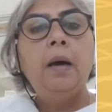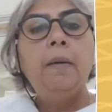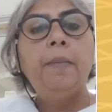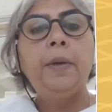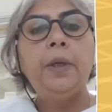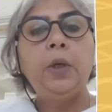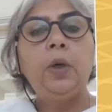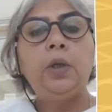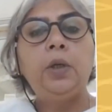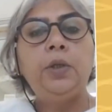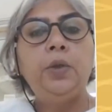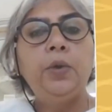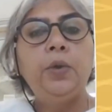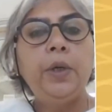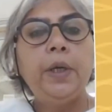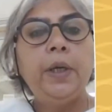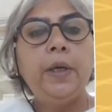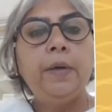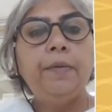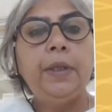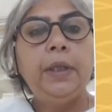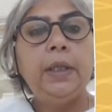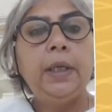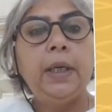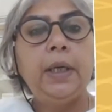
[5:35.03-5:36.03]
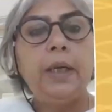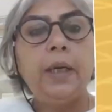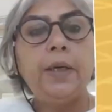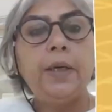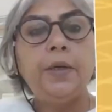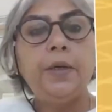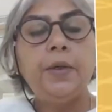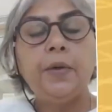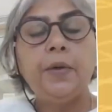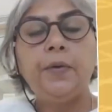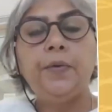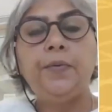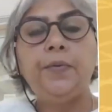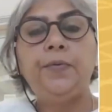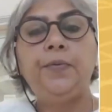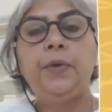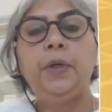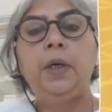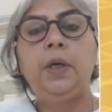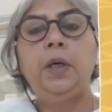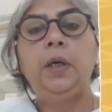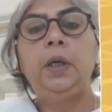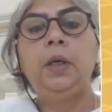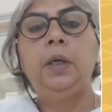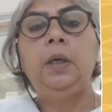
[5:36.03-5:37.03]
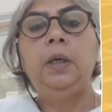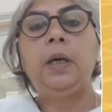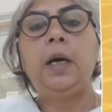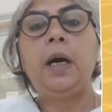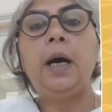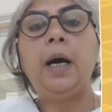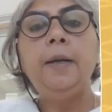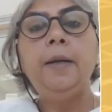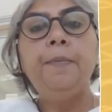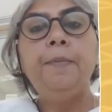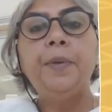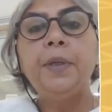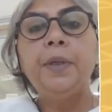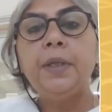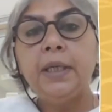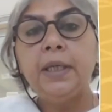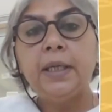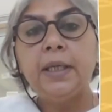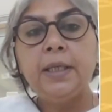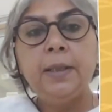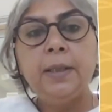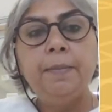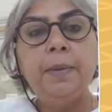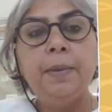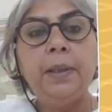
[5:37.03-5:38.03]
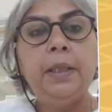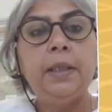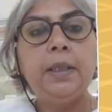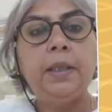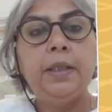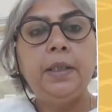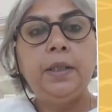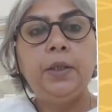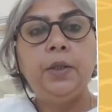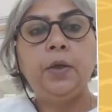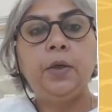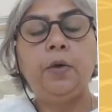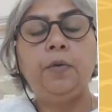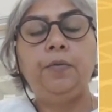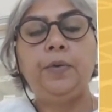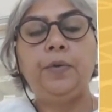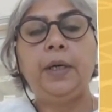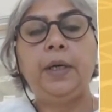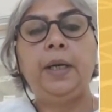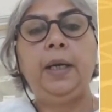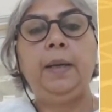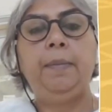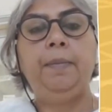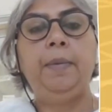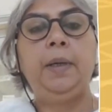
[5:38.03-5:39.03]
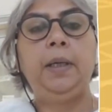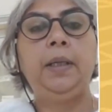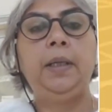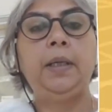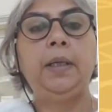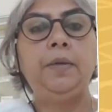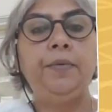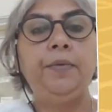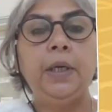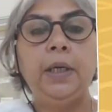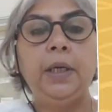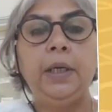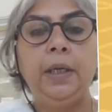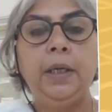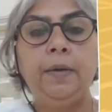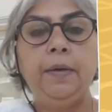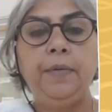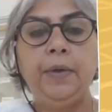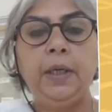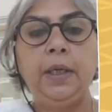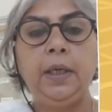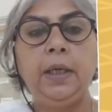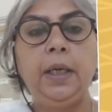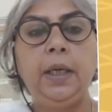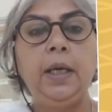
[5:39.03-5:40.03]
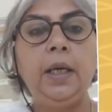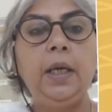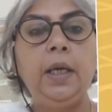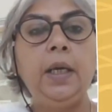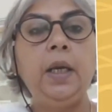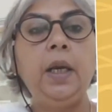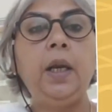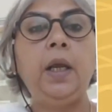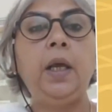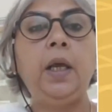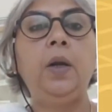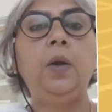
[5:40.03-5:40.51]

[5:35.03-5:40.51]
But also given the kind of unpredictability of climate that we are living in,